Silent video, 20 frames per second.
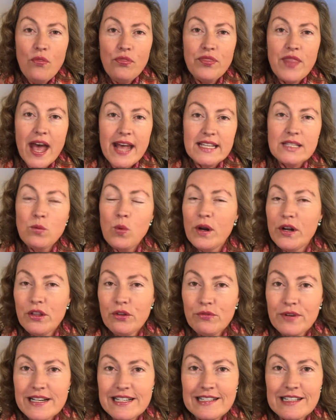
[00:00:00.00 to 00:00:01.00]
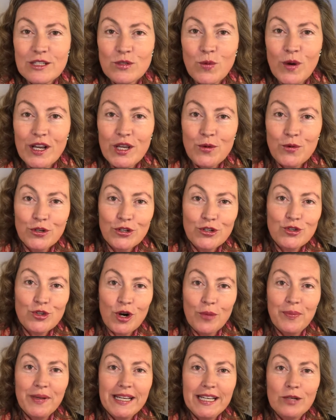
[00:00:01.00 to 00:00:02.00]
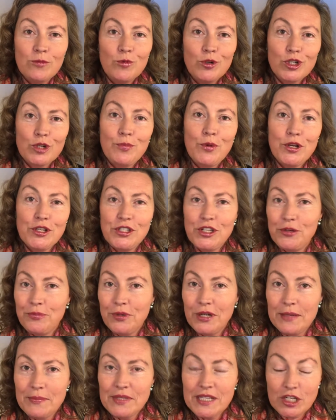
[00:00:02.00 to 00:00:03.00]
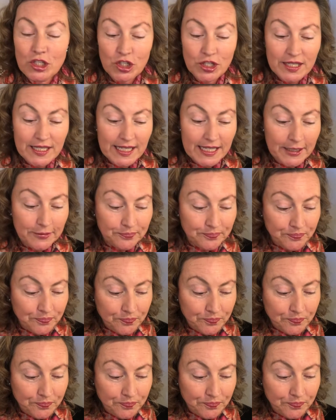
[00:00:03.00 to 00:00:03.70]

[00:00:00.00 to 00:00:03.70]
that's one of the reasons why you want to drop in and watch a positive prime session. See,